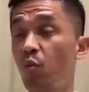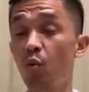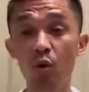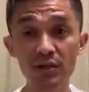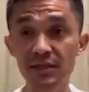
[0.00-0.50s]

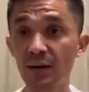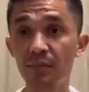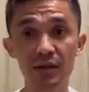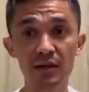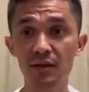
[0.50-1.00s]
what is
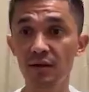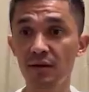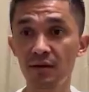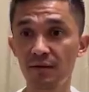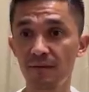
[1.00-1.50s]
happening?
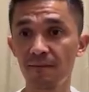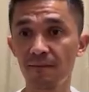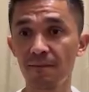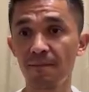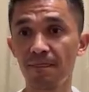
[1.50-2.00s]

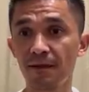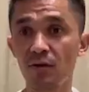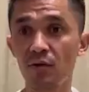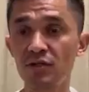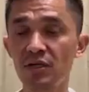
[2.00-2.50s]
You
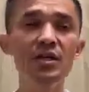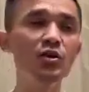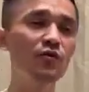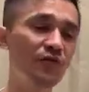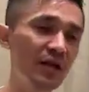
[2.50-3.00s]
know, generally
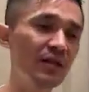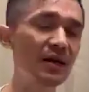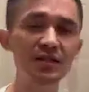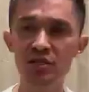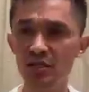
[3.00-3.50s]
you feel
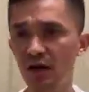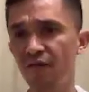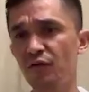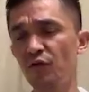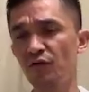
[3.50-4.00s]
that's
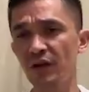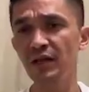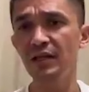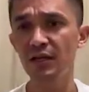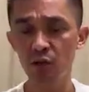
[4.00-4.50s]
tough. You
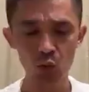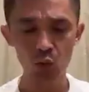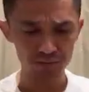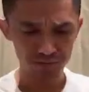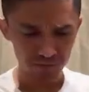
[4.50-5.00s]
feel that you